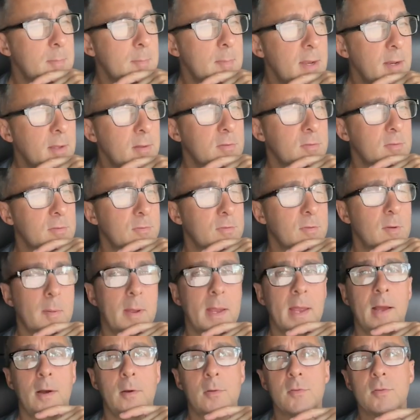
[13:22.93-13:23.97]
minutes from my
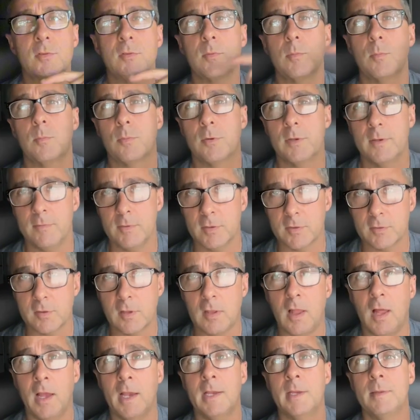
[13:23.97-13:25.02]
house. Previous
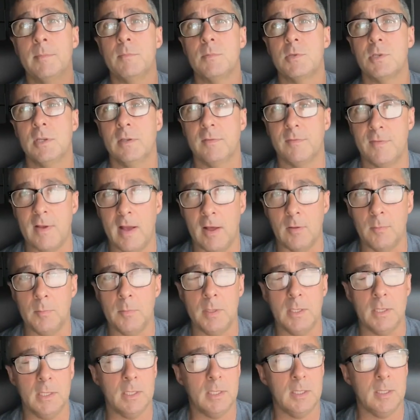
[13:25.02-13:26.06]
client, she had found
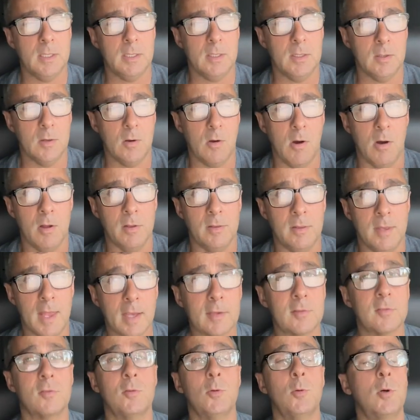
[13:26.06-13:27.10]
me on
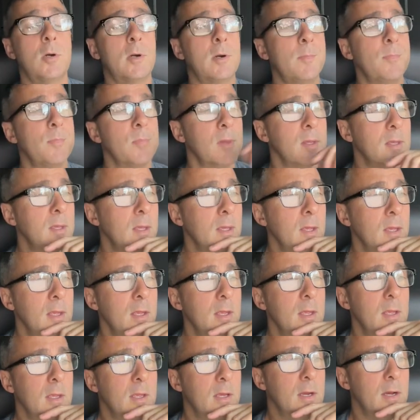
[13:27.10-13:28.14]
Nextdoor.
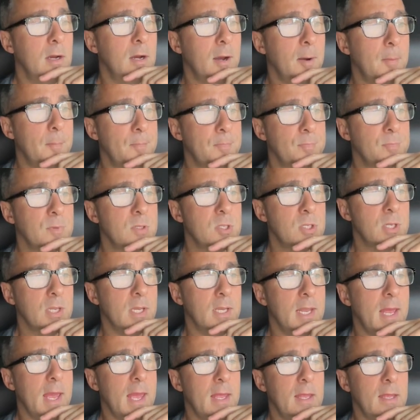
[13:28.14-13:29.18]
She
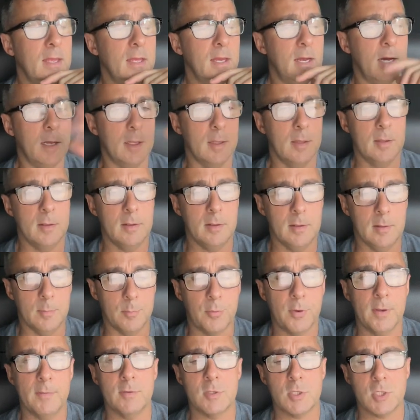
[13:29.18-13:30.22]
had the
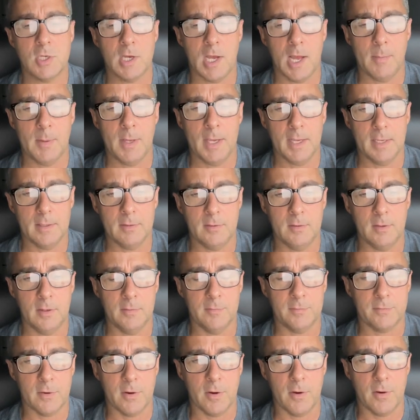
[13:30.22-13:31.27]
previous job I had done
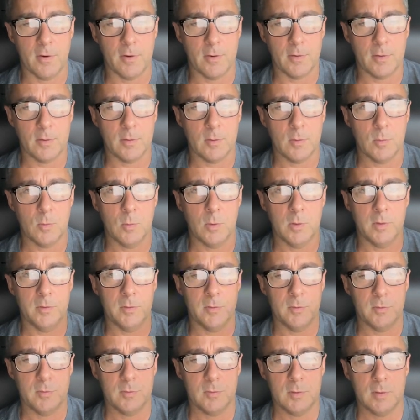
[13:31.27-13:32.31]
for her
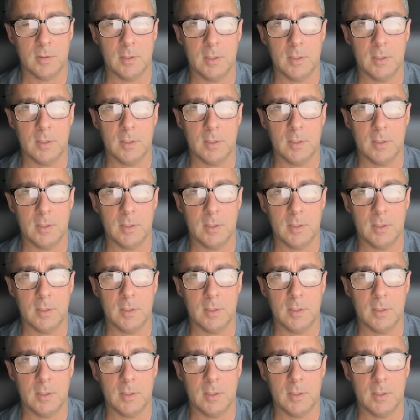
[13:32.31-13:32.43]
was